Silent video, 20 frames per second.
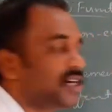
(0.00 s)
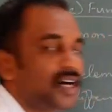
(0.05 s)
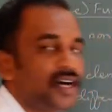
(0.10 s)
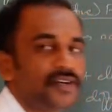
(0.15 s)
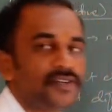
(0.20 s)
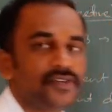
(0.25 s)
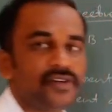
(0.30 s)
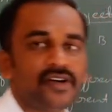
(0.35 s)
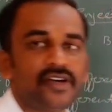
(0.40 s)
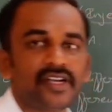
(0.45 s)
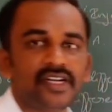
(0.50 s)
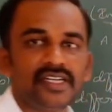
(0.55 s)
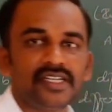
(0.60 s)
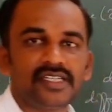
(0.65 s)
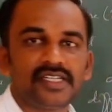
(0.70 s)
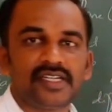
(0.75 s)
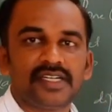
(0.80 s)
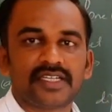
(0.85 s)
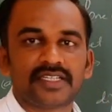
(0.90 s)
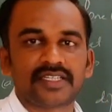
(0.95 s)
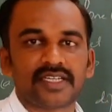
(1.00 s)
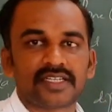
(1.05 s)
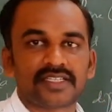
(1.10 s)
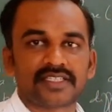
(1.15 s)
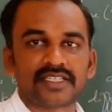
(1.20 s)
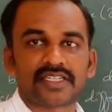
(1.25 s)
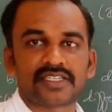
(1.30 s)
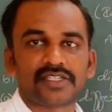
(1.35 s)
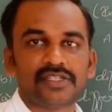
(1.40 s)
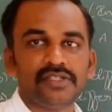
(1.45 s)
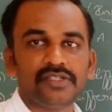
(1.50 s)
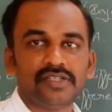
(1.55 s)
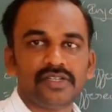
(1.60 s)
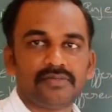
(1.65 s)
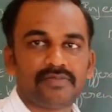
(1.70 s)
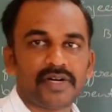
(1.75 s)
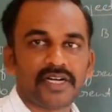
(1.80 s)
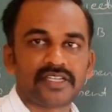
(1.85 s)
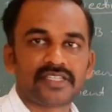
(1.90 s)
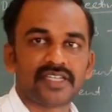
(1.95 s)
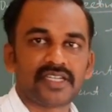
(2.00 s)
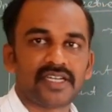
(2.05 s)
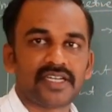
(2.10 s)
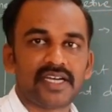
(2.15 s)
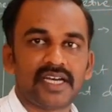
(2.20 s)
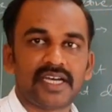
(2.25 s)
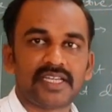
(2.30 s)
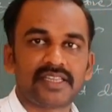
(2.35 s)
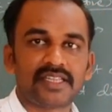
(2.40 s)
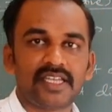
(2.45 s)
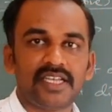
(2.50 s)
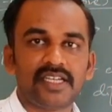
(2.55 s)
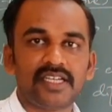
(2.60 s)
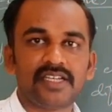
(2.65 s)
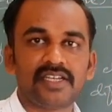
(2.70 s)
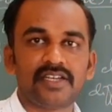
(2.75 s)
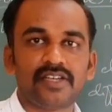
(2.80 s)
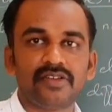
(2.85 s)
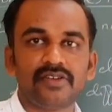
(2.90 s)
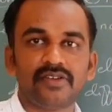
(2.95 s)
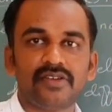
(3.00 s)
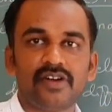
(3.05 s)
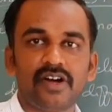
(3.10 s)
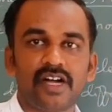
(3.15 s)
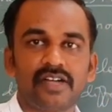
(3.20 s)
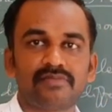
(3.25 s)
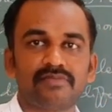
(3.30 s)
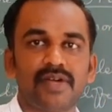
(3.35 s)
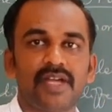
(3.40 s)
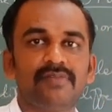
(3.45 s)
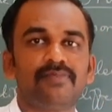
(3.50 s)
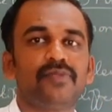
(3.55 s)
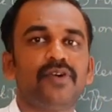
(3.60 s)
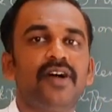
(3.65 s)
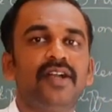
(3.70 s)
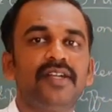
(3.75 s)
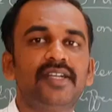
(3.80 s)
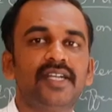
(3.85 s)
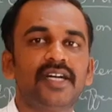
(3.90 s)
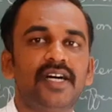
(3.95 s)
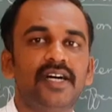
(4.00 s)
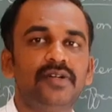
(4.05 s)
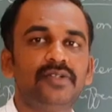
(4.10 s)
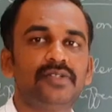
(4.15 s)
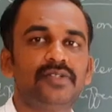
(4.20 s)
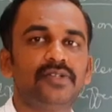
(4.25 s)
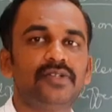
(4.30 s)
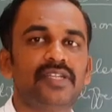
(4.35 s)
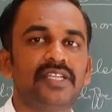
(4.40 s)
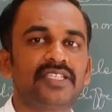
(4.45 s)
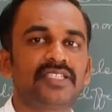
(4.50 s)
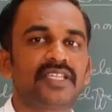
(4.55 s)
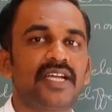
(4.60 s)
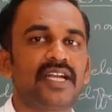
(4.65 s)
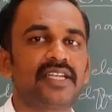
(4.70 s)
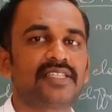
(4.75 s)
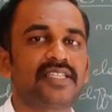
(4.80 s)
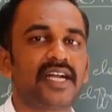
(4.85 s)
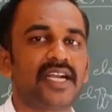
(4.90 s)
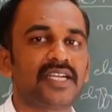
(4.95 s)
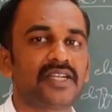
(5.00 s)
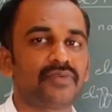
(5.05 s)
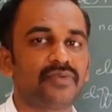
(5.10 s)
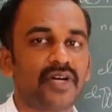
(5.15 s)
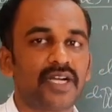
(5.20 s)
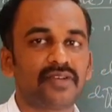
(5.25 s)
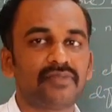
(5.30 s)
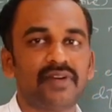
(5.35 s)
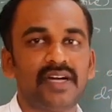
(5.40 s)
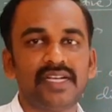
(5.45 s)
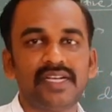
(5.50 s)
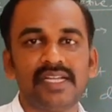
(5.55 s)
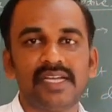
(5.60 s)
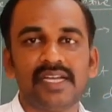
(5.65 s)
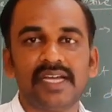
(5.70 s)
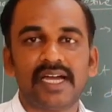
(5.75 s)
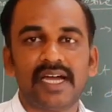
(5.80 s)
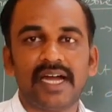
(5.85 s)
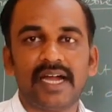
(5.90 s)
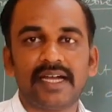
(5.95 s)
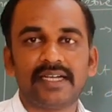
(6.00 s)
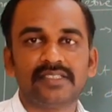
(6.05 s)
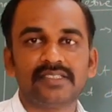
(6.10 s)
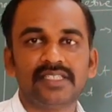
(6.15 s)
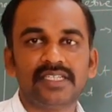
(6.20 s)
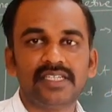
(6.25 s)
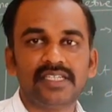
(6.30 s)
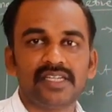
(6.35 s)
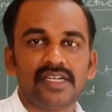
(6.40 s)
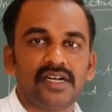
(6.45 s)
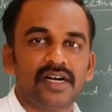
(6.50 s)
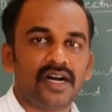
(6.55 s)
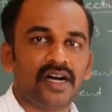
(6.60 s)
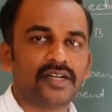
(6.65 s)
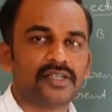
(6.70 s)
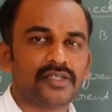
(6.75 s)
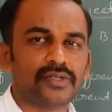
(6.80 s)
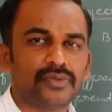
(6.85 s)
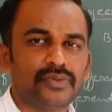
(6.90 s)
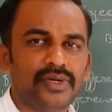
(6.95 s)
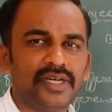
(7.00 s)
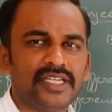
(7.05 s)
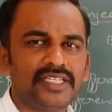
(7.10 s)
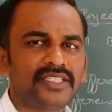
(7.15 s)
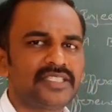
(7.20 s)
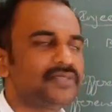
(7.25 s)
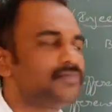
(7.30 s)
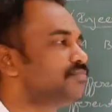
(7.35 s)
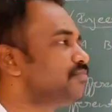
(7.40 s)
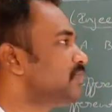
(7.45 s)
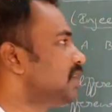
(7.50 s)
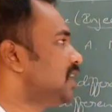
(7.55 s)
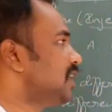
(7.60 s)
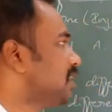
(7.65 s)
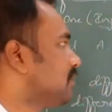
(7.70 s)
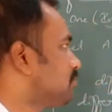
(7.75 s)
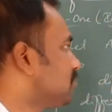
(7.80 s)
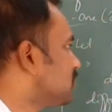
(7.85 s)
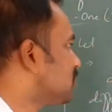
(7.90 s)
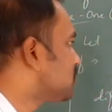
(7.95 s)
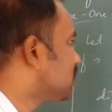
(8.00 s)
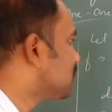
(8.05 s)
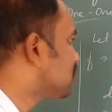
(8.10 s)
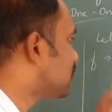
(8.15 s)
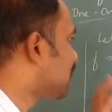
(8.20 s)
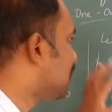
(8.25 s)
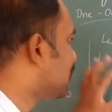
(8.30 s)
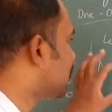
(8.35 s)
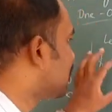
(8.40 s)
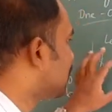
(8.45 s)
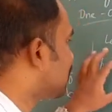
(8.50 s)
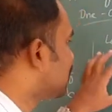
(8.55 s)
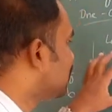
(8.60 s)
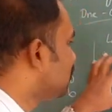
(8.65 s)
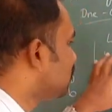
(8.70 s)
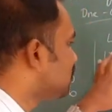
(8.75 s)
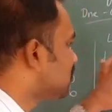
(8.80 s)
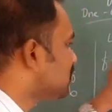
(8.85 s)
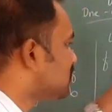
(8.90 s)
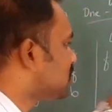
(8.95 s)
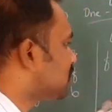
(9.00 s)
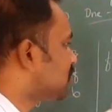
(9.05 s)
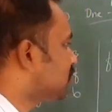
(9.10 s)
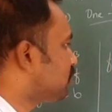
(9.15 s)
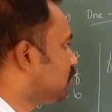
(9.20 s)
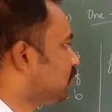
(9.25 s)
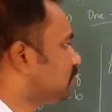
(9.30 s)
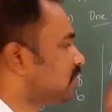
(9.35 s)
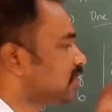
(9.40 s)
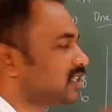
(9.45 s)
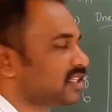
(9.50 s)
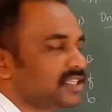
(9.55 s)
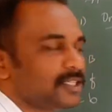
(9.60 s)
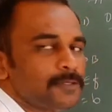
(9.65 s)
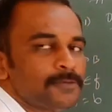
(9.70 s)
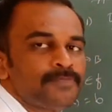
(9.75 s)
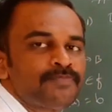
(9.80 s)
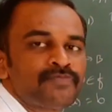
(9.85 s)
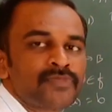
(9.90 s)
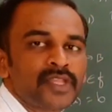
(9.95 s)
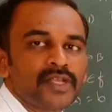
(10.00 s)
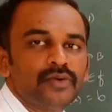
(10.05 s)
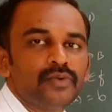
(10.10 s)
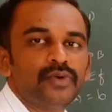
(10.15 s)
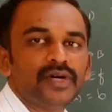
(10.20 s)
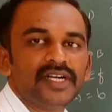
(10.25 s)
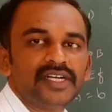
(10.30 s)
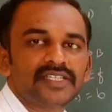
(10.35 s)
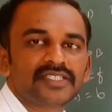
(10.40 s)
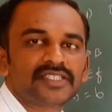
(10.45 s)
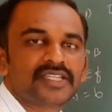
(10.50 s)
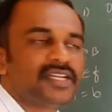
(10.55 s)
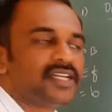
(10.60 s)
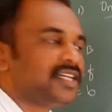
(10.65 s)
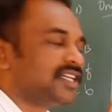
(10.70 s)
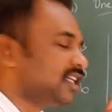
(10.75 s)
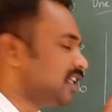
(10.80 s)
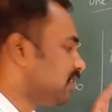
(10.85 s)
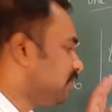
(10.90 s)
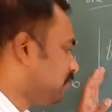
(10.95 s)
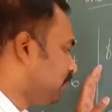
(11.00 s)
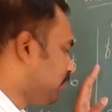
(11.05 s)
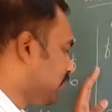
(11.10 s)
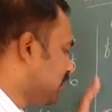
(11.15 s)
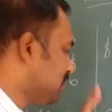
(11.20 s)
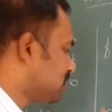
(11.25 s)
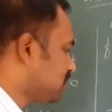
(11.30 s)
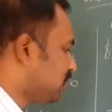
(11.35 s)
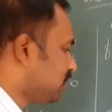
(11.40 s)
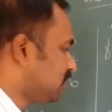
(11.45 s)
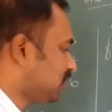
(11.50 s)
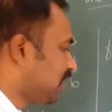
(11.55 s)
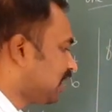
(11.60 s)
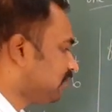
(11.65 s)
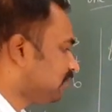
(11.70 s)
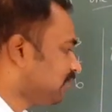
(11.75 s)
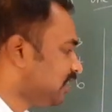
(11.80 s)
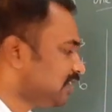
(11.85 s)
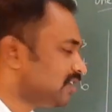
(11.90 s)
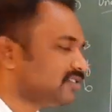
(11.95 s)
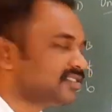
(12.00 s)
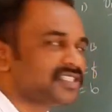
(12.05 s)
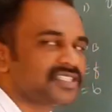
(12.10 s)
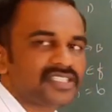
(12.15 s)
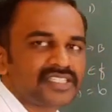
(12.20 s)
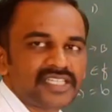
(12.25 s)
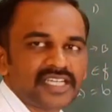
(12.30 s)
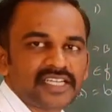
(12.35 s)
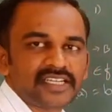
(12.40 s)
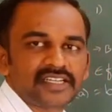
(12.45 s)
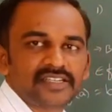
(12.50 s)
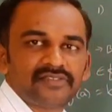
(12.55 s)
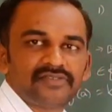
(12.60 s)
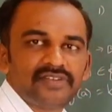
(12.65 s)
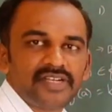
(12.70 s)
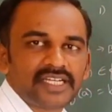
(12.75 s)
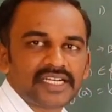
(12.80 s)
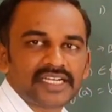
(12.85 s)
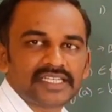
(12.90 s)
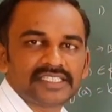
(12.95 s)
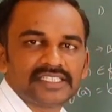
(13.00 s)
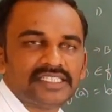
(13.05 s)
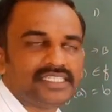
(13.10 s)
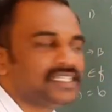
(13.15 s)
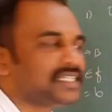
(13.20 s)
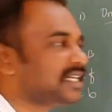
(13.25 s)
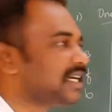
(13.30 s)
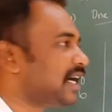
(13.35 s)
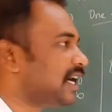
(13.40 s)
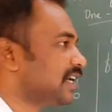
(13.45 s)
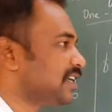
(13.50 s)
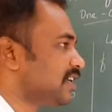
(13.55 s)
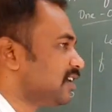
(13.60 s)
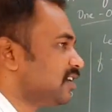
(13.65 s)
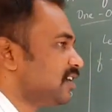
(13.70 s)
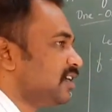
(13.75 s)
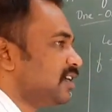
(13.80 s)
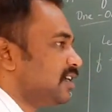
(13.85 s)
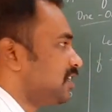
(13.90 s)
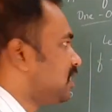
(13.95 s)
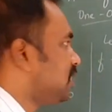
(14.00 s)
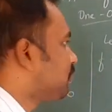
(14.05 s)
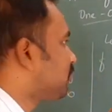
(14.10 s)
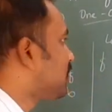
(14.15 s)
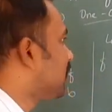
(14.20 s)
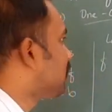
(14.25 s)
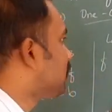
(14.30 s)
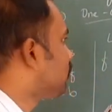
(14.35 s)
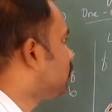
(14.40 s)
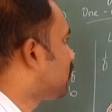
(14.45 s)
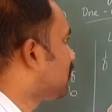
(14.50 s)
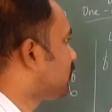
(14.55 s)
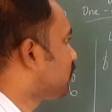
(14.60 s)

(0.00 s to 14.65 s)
onto or a subjective function. I think you got my point. How to decide that one and the onto. Very simple definitions are there. You just remember the words. Based on that word, you just check it. You get the idea. Different